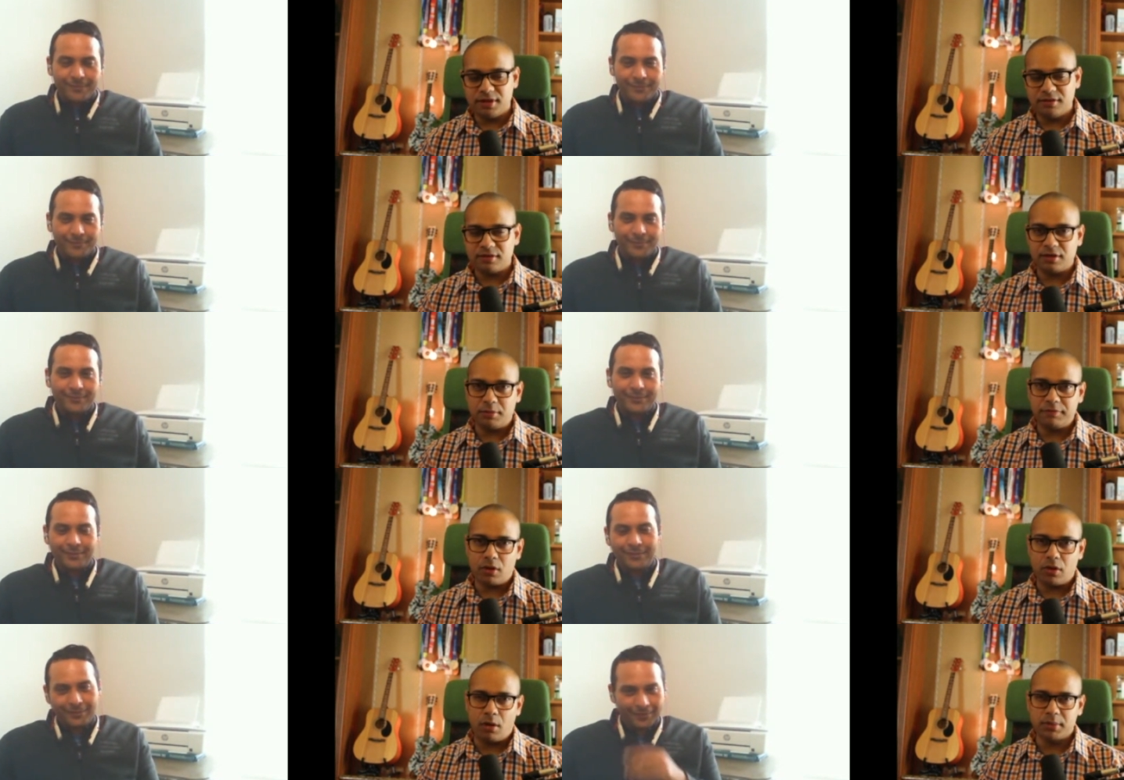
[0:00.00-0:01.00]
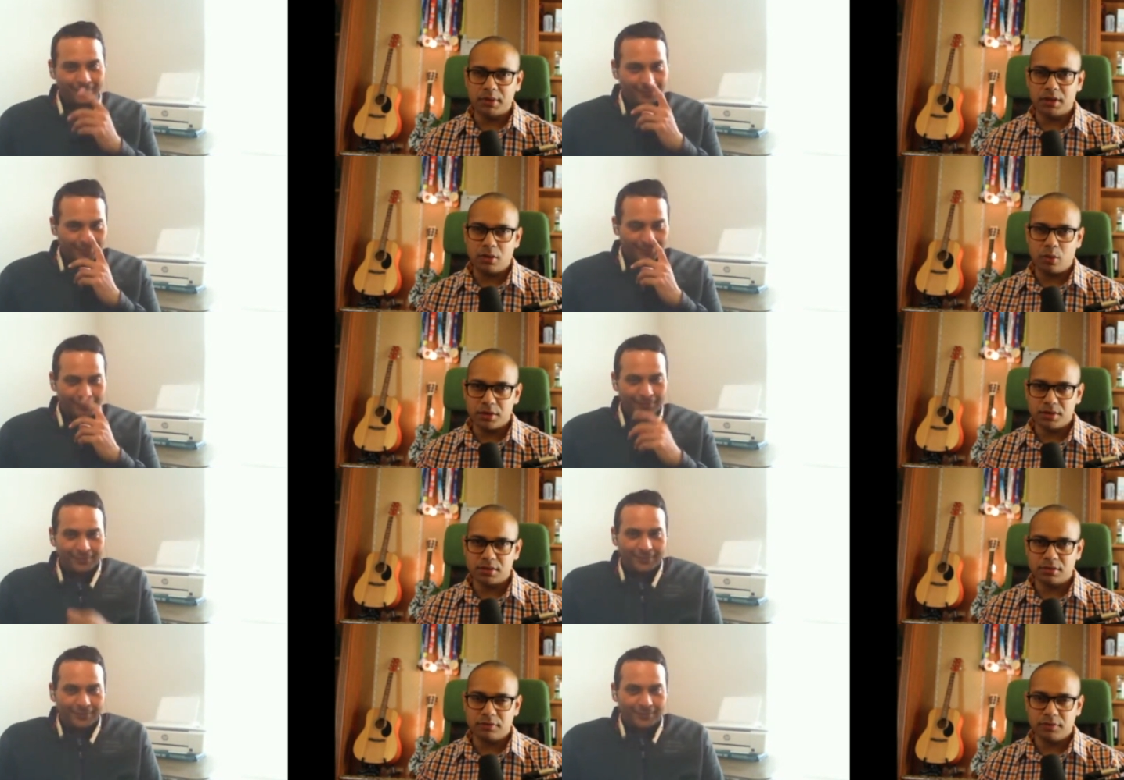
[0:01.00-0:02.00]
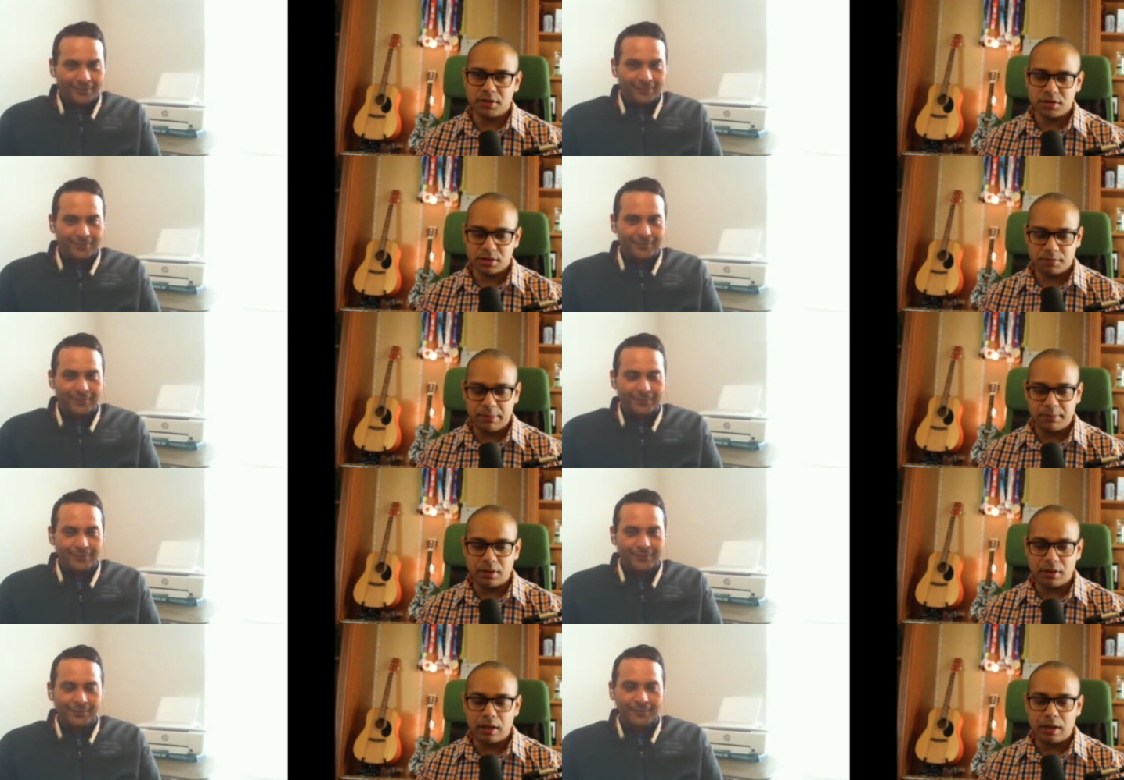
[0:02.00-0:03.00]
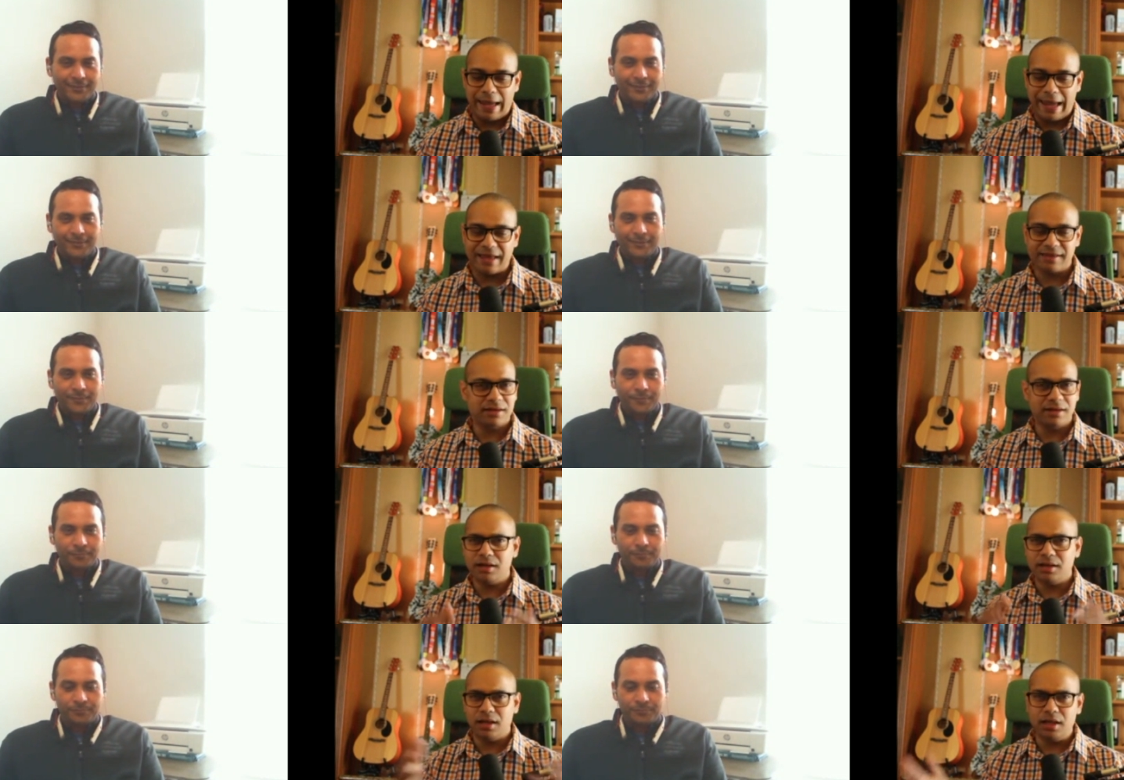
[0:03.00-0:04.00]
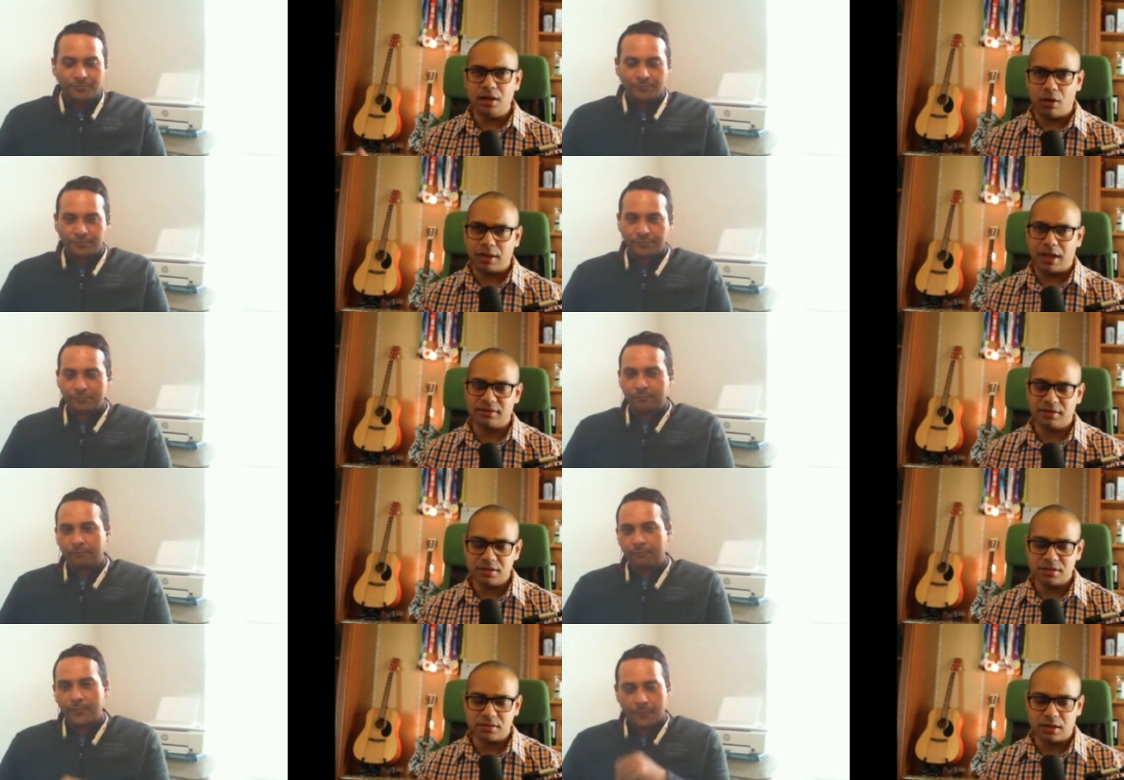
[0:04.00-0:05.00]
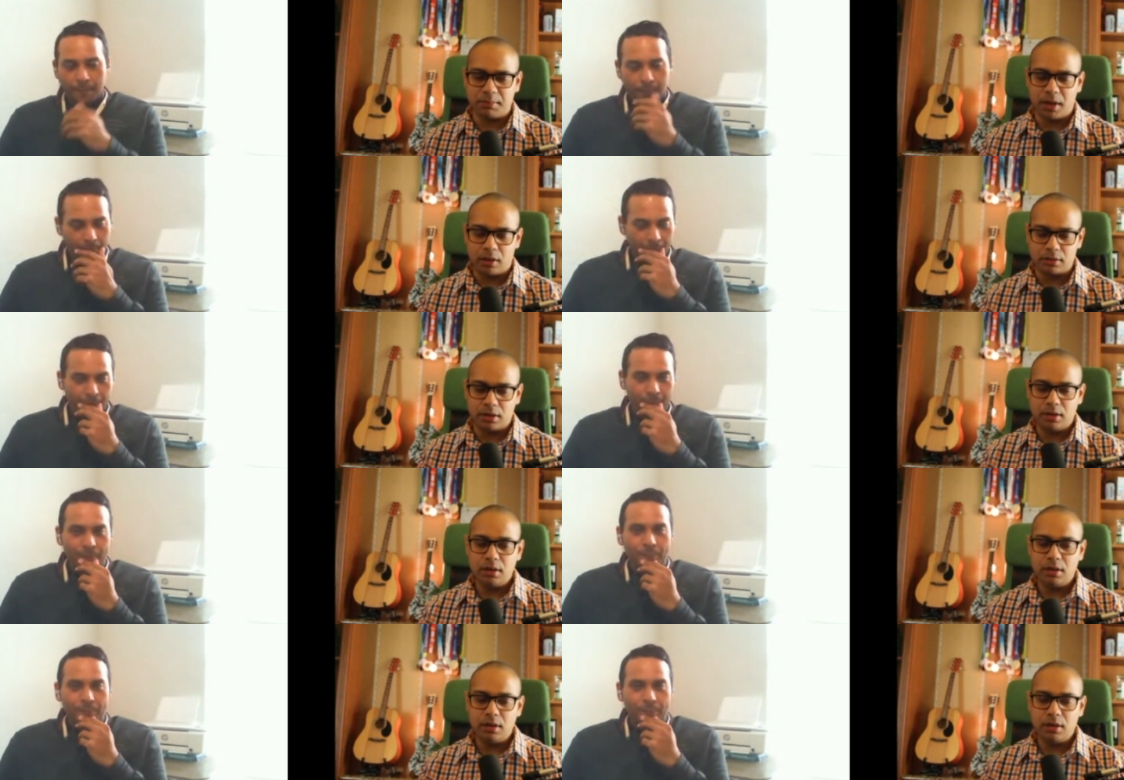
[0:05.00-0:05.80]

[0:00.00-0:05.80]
Speaker 1: these, these are some of the commonly questions which people ask in any any organization about okay.